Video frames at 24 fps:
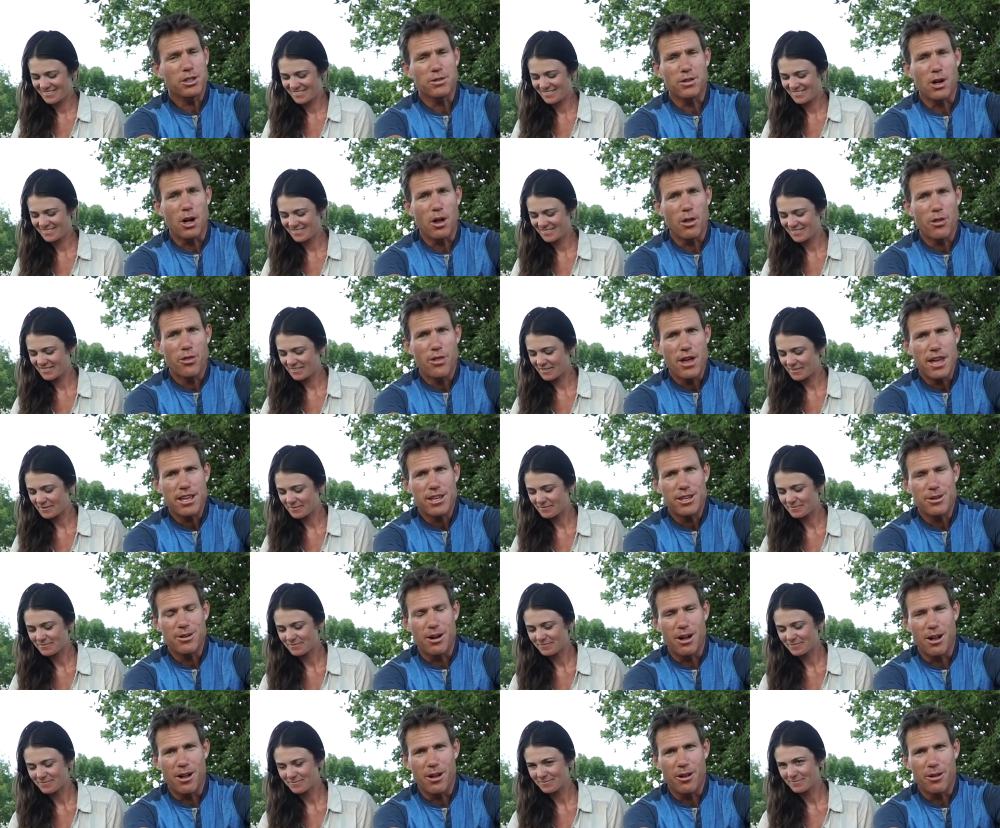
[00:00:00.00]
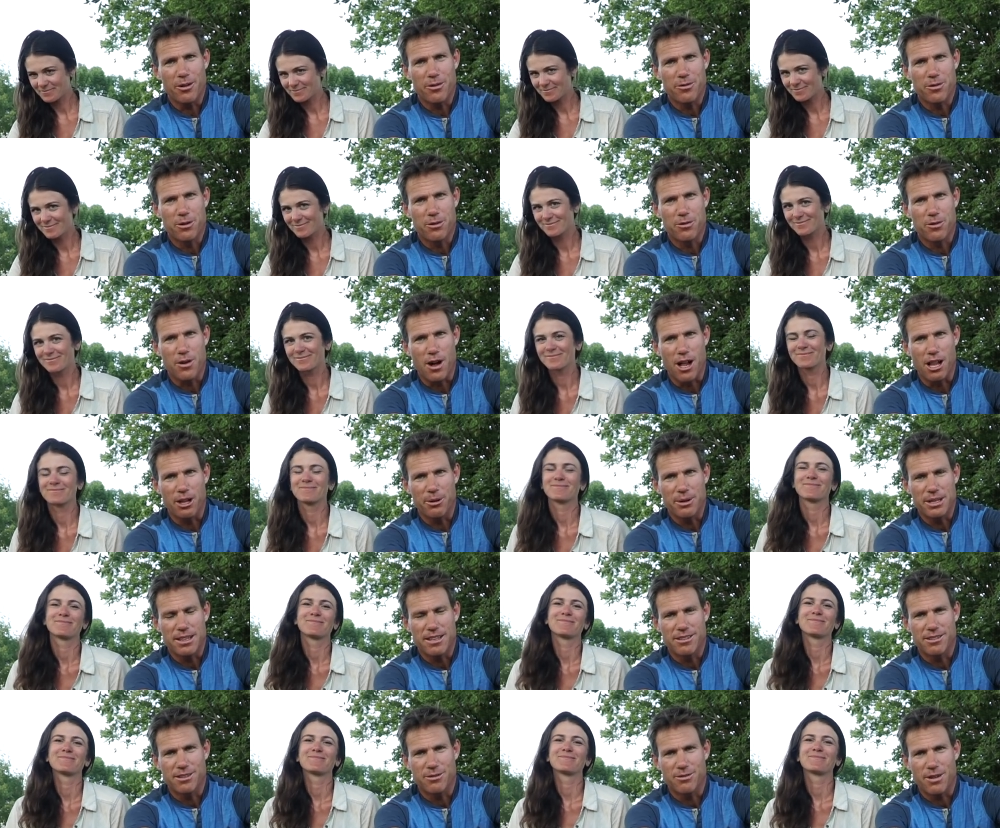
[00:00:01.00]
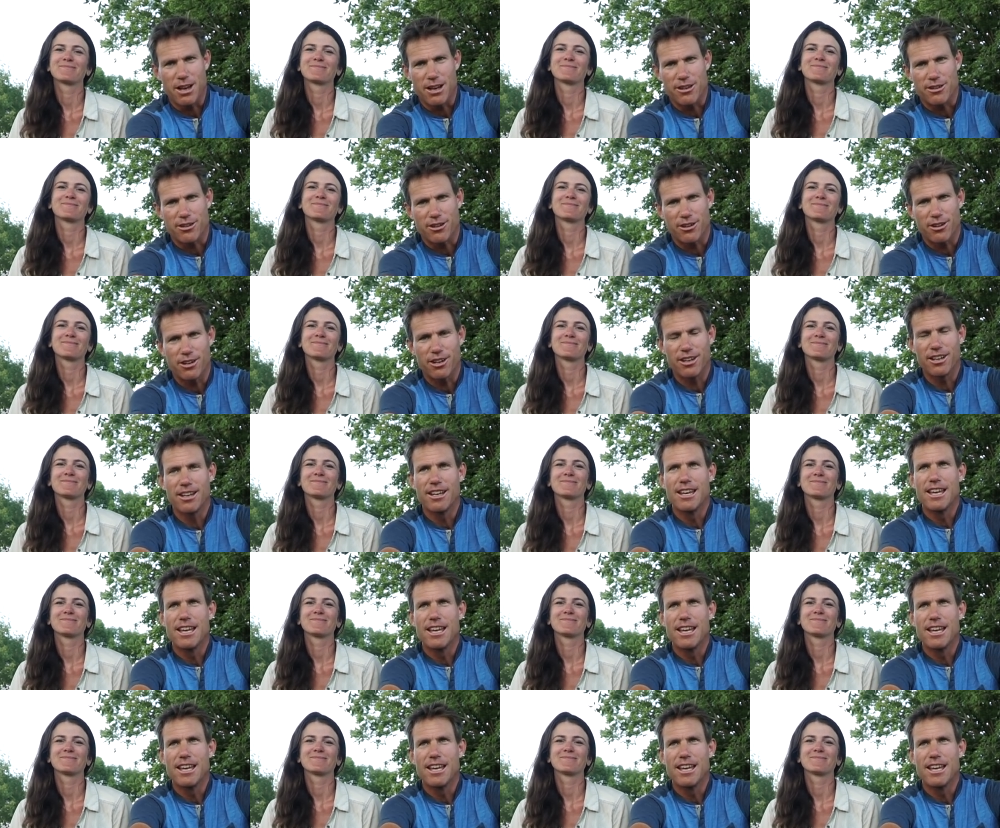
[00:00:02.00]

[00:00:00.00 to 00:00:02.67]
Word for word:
Speaker 1: of all, thank you all for following this adventure.